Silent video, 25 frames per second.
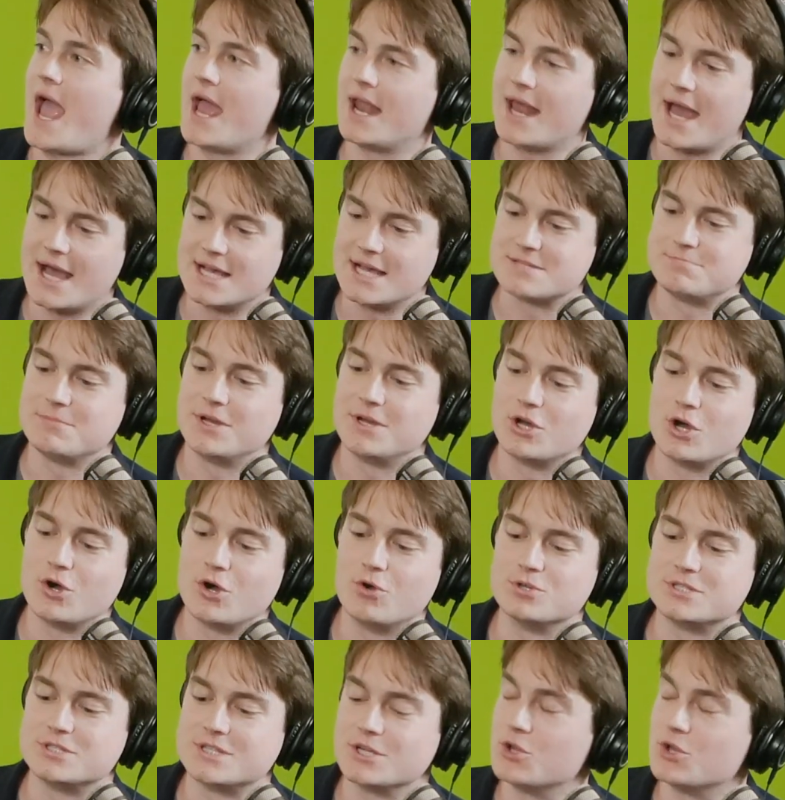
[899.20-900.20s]
And asked me to
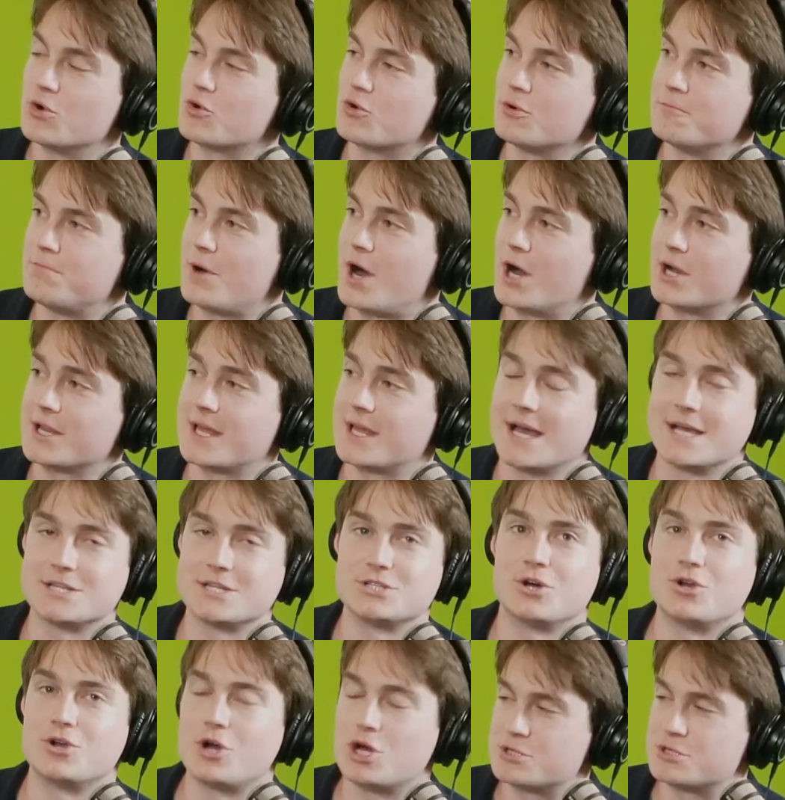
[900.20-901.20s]
host a local
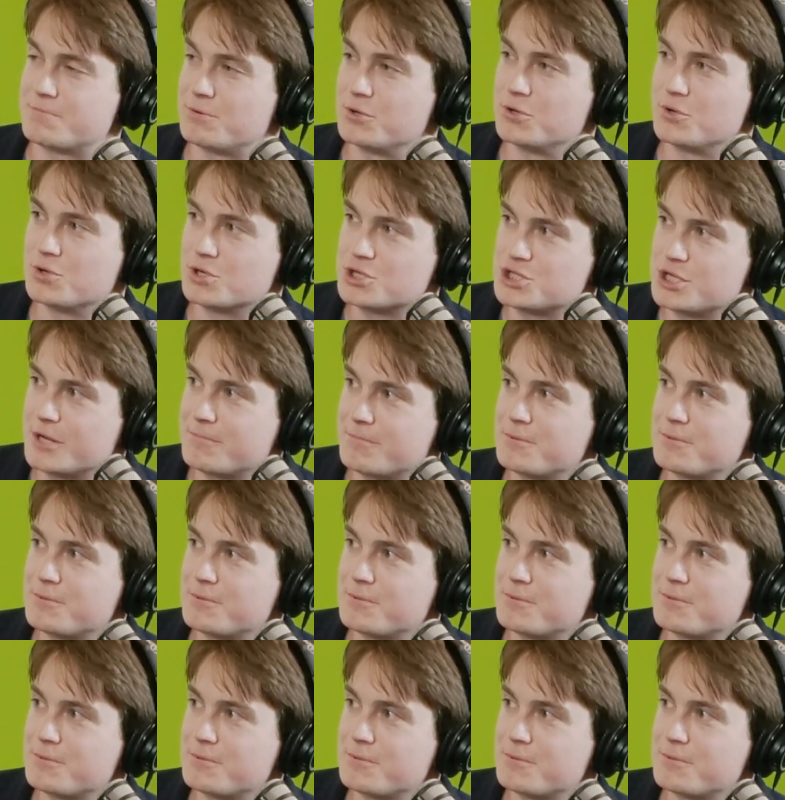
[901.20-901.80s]
podcast on entrepreneurship.